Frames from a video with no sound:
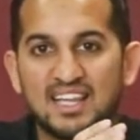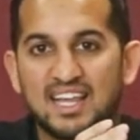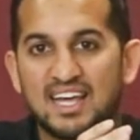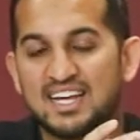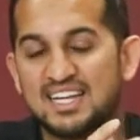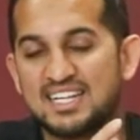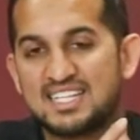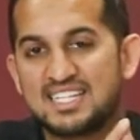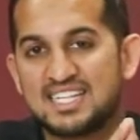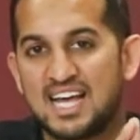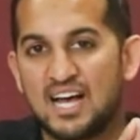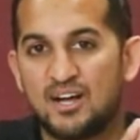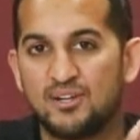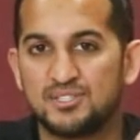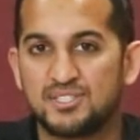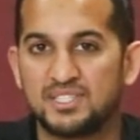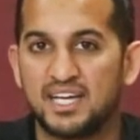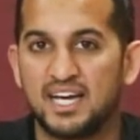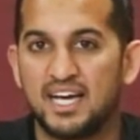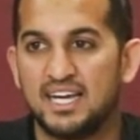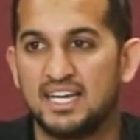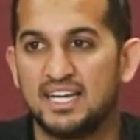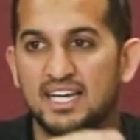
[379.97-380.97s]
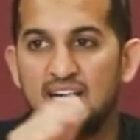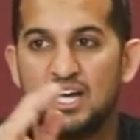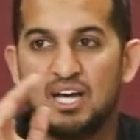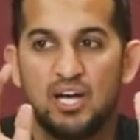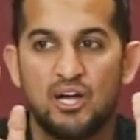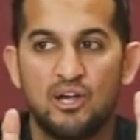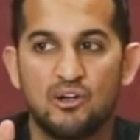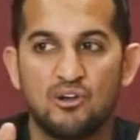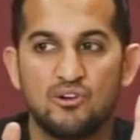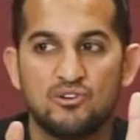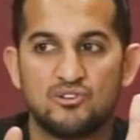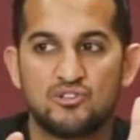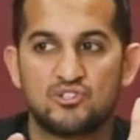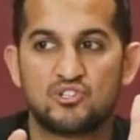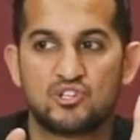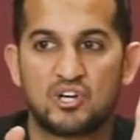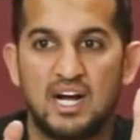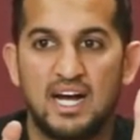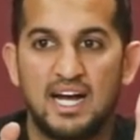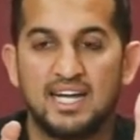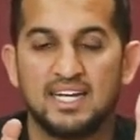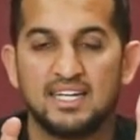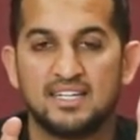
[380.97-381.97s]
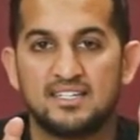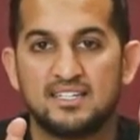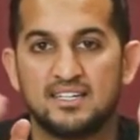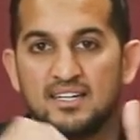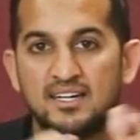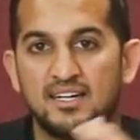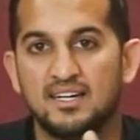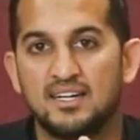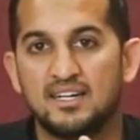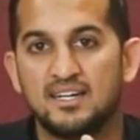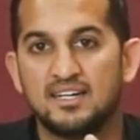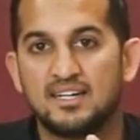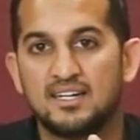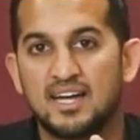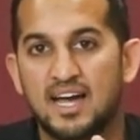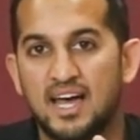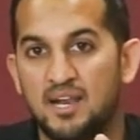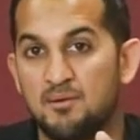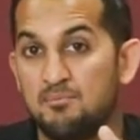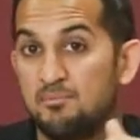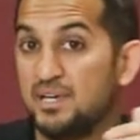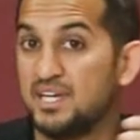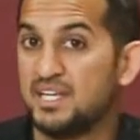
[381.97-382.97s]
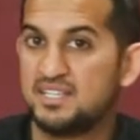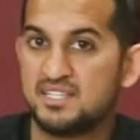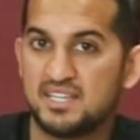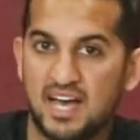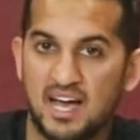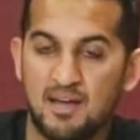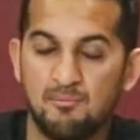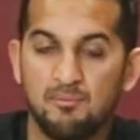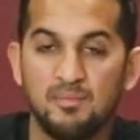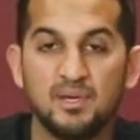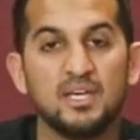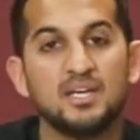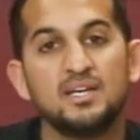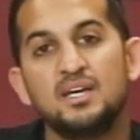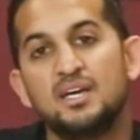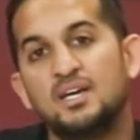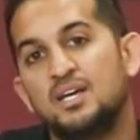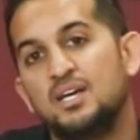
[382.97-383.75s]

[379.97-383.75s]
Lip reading: Like, it sounds like you're just trying to kind of big time me.